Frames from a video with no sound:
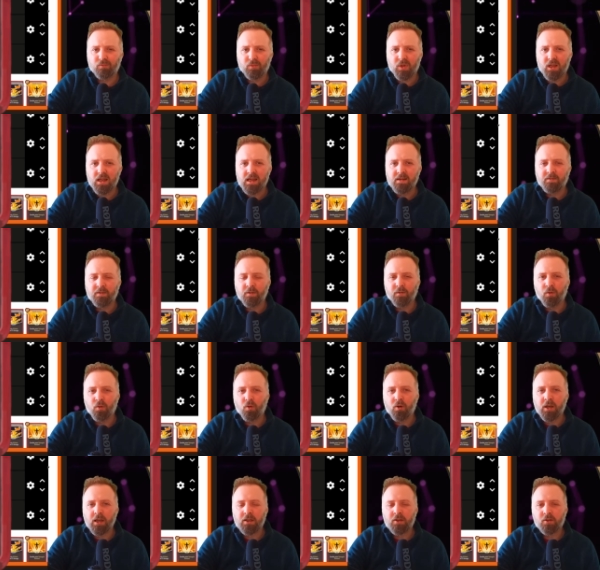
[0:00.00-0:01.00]
If you've
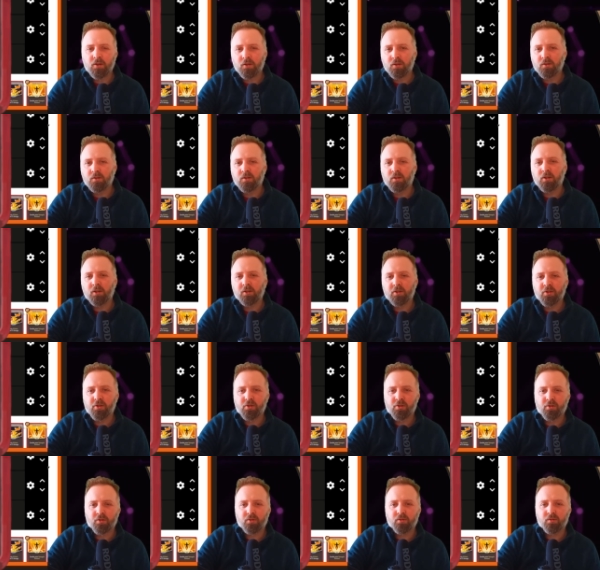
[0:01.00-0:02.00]
already got a
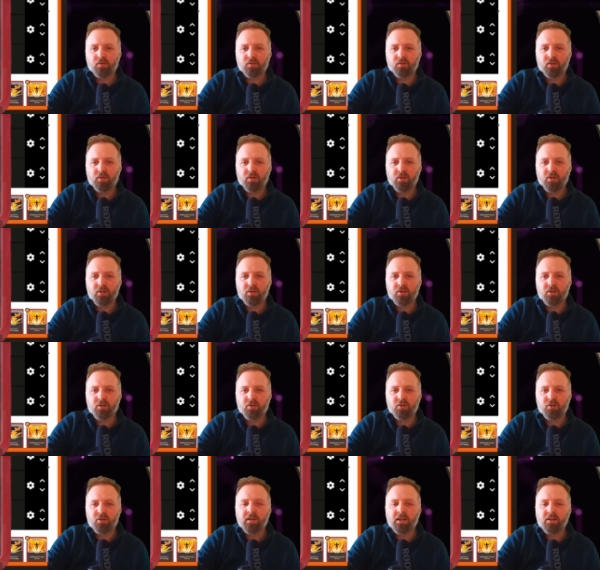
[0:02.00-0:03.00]

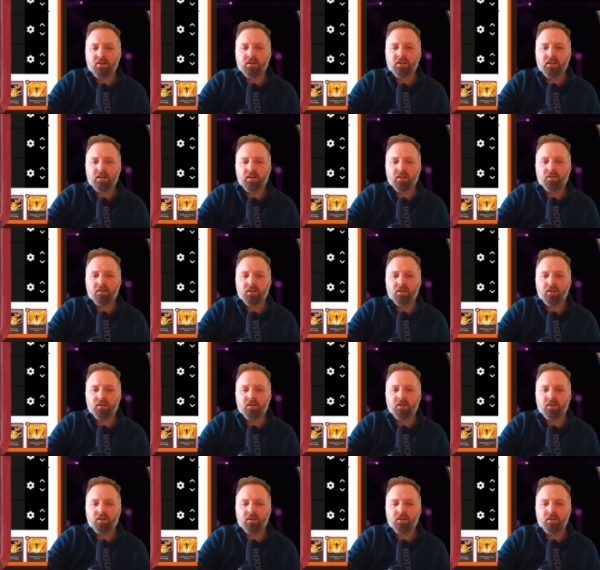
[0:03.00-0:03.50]
defense deck,